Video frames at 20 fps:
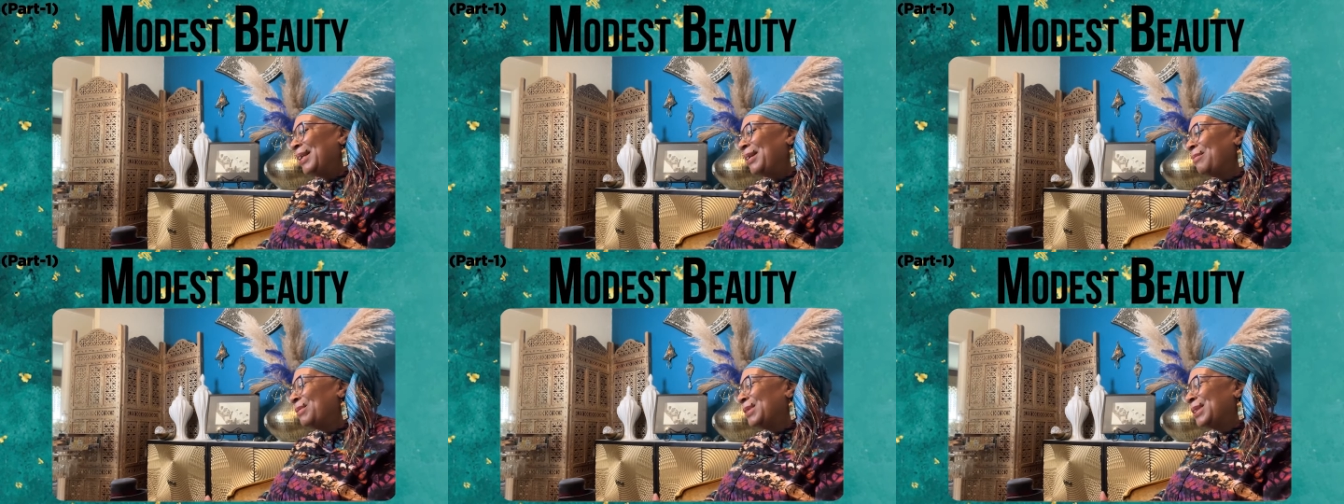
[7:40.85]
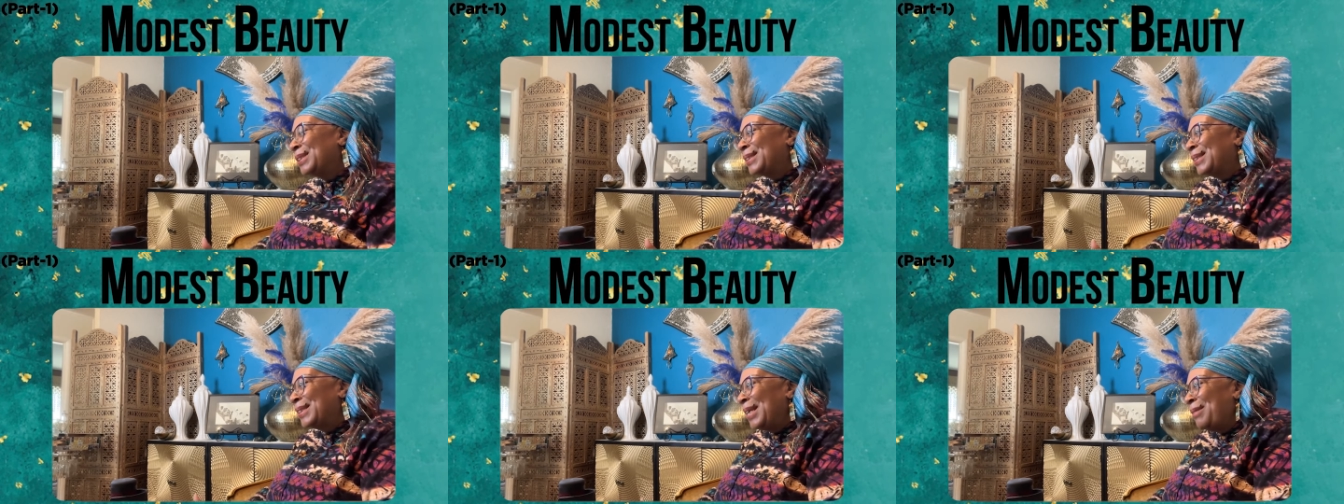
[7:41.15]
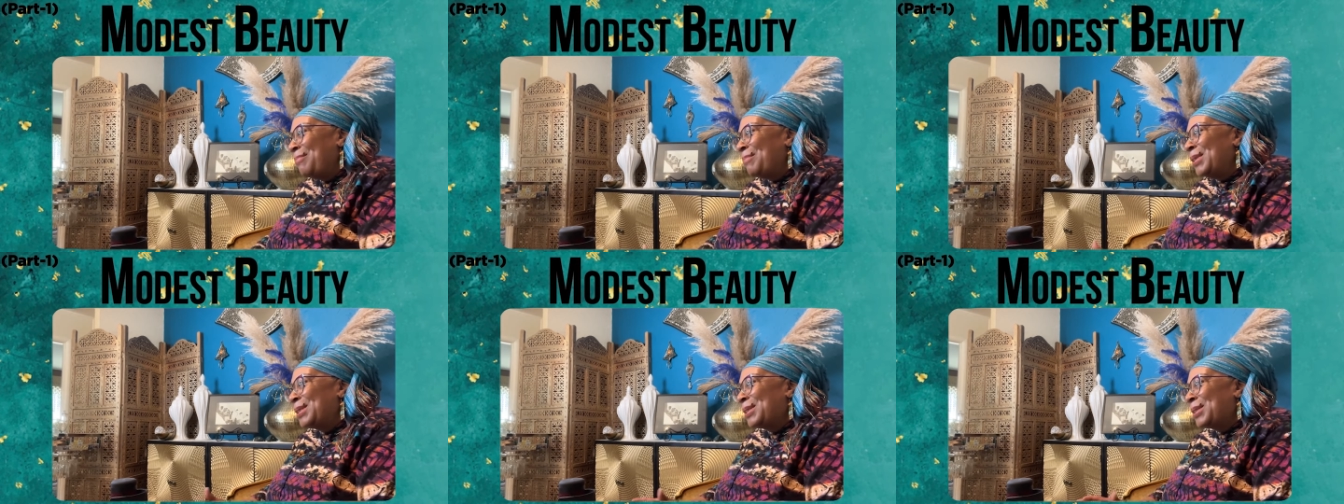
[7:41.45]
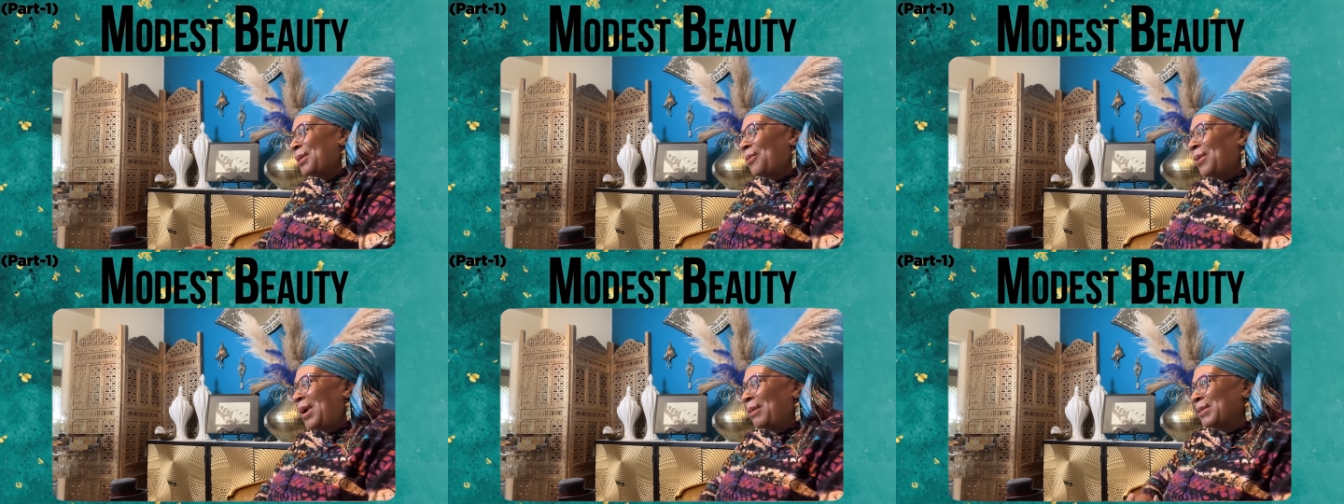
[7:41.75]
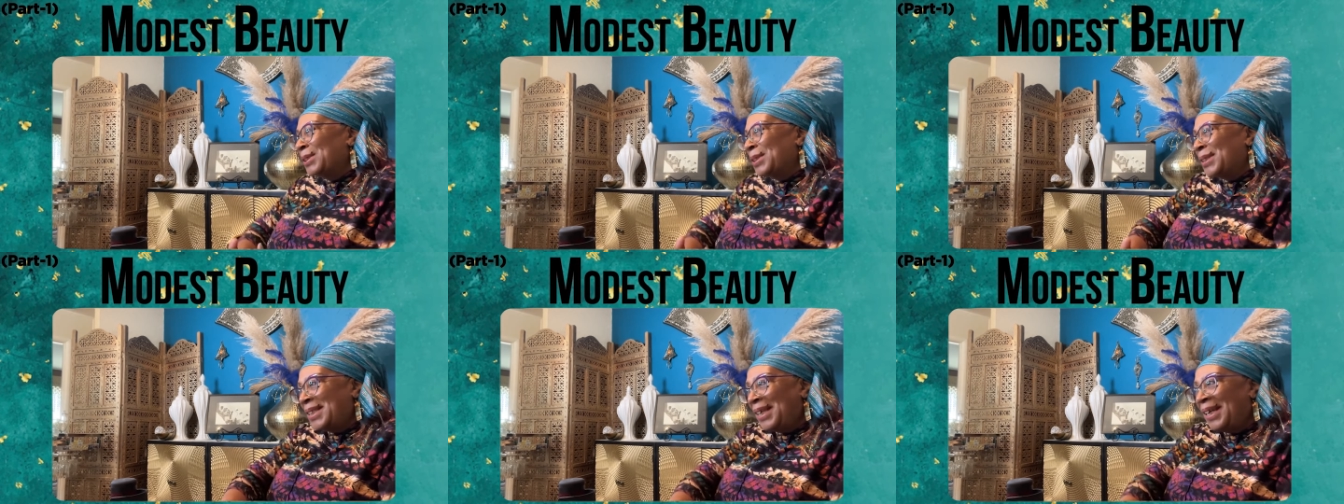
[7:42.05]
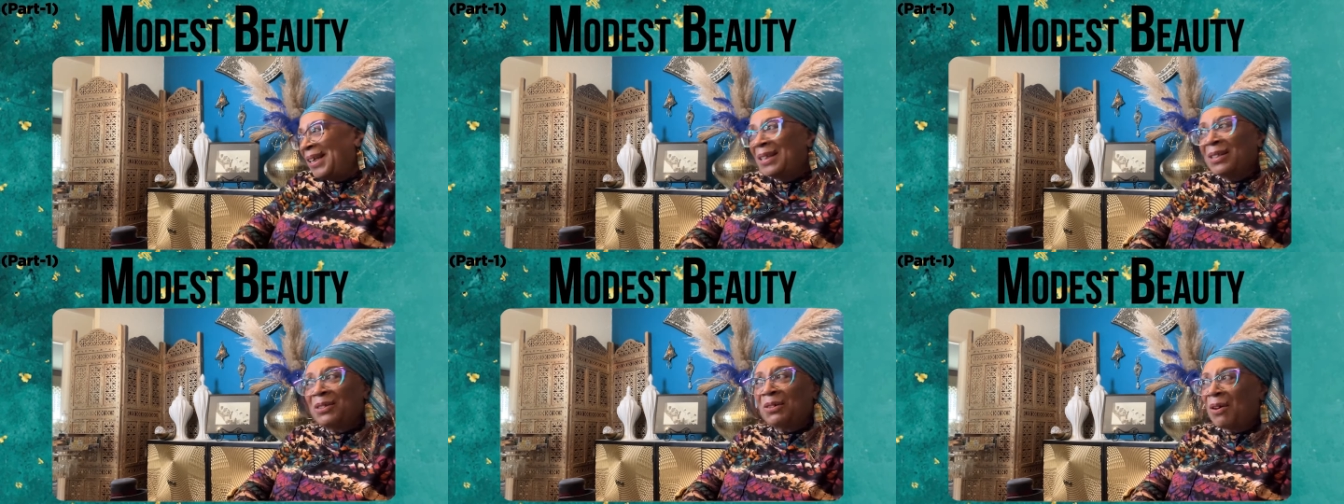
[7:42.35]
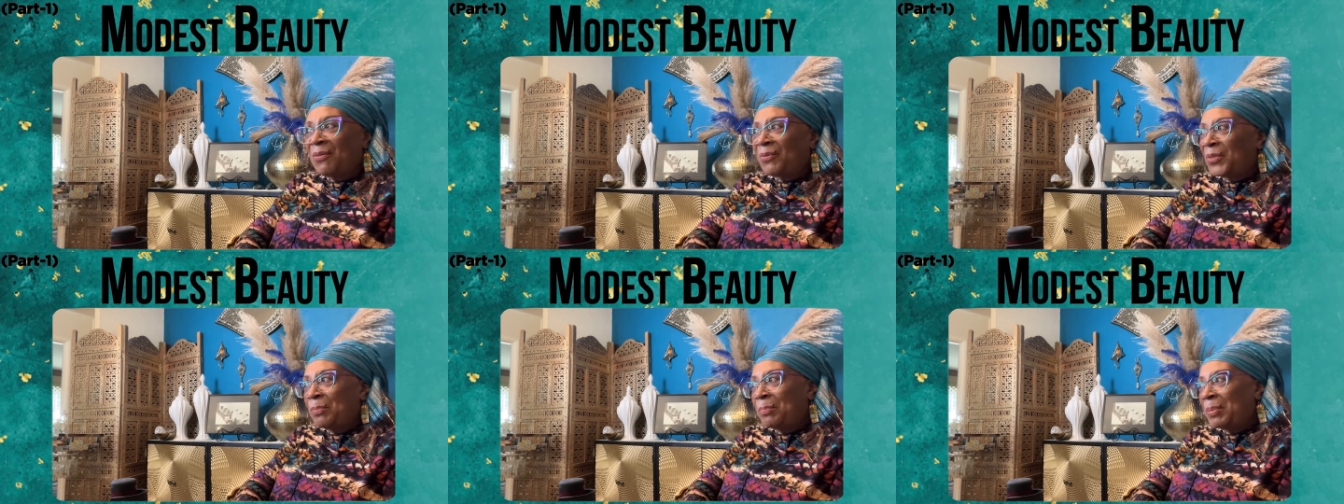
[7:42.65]
it would seem as though I was taken
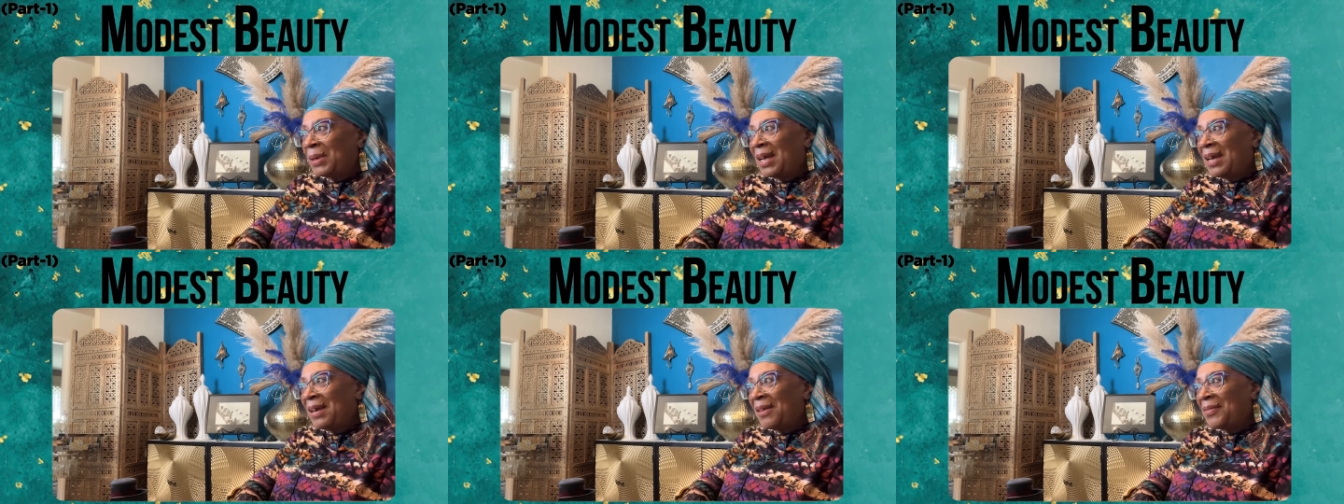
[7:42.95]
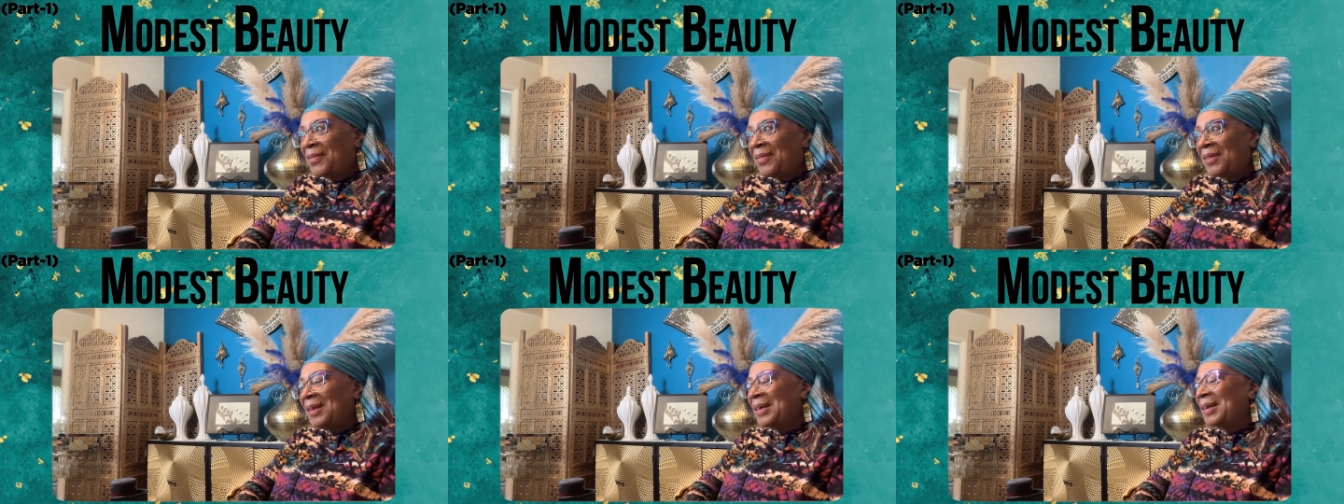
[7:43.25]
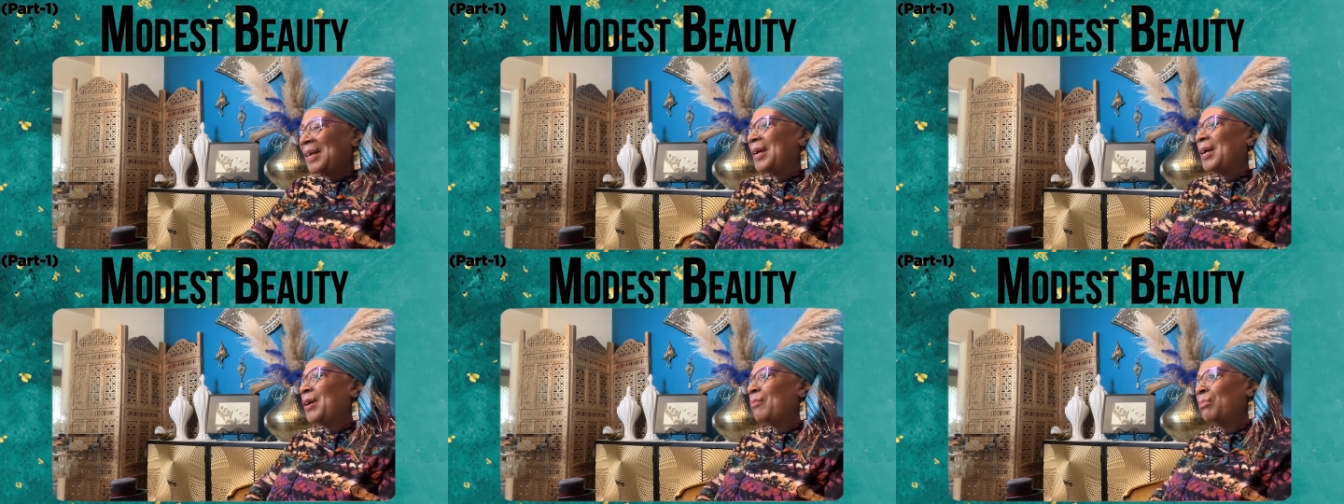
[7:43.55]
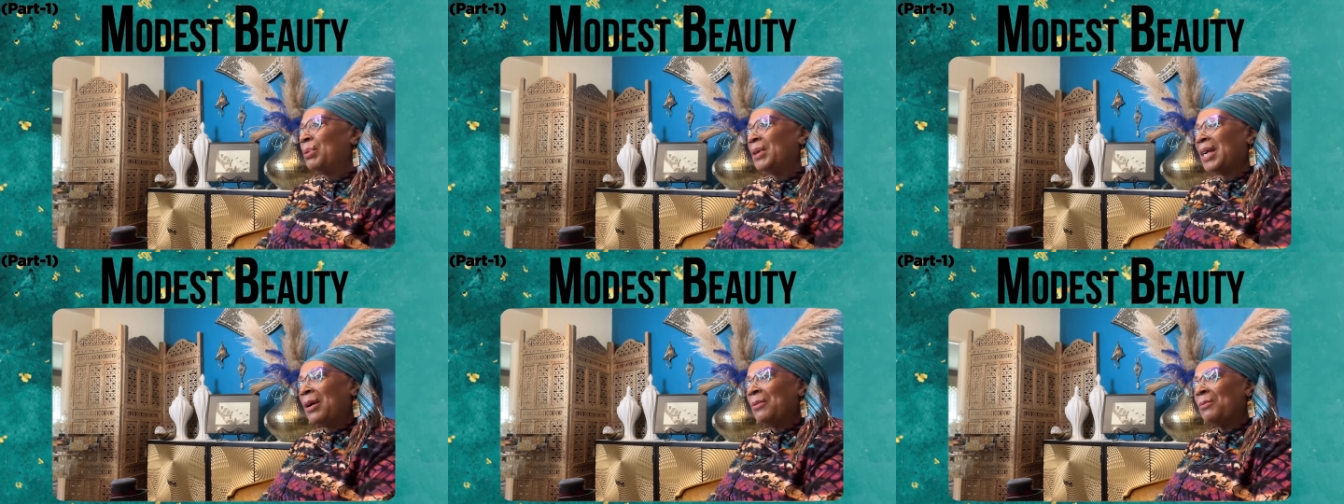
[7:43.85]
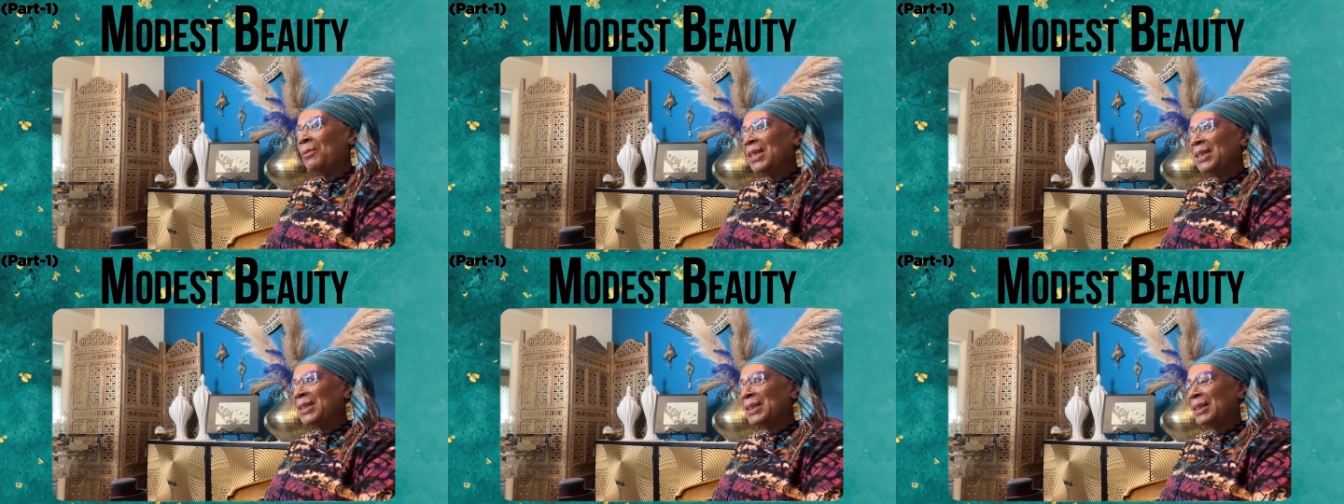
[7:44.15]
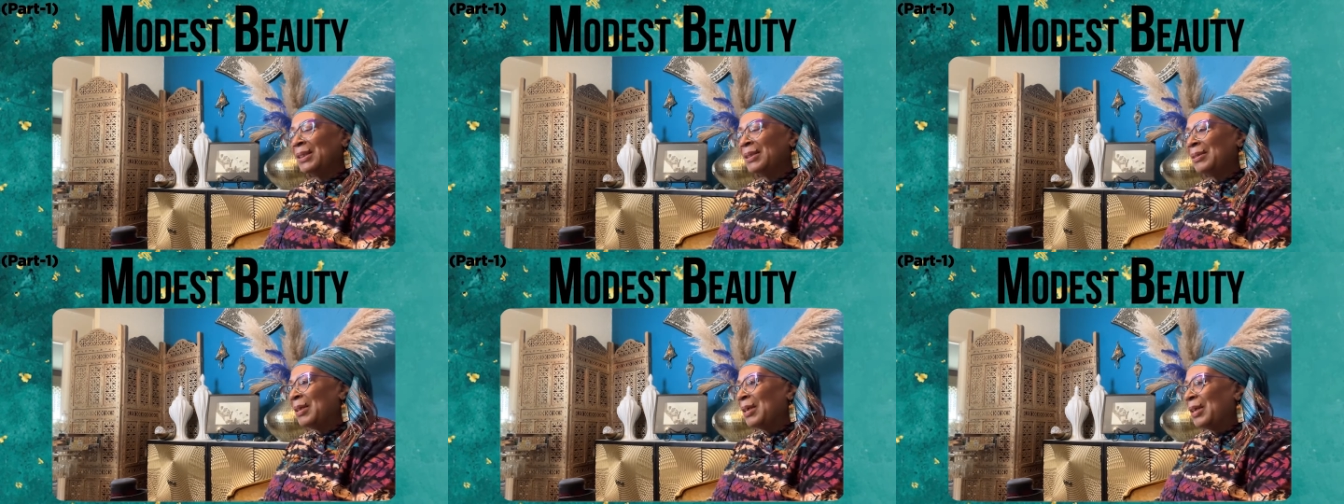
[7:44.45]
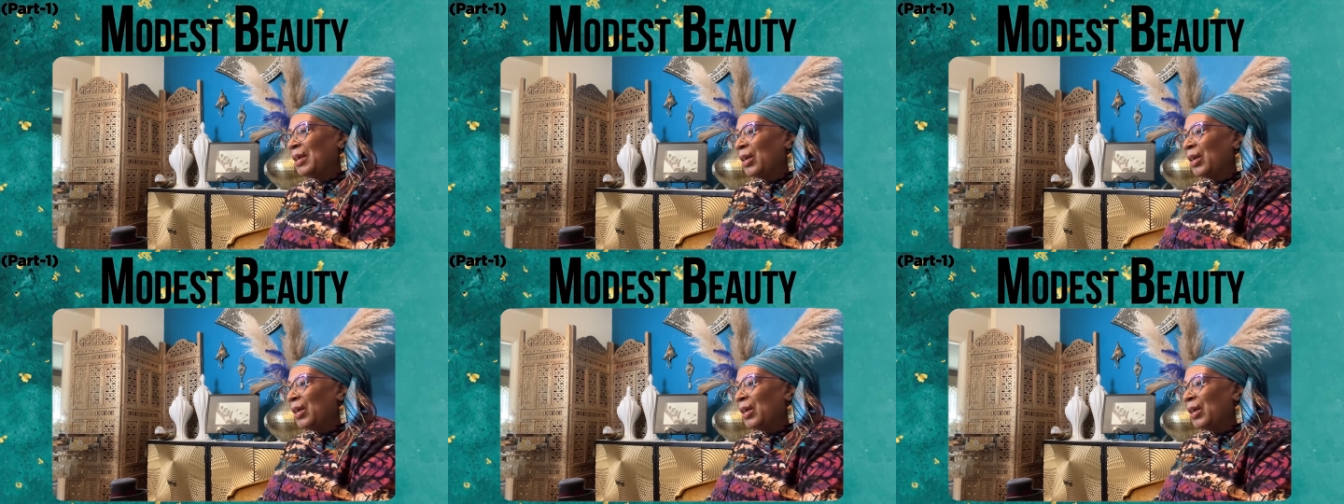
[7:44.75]
off the path, mm-hmm. but I wasn't.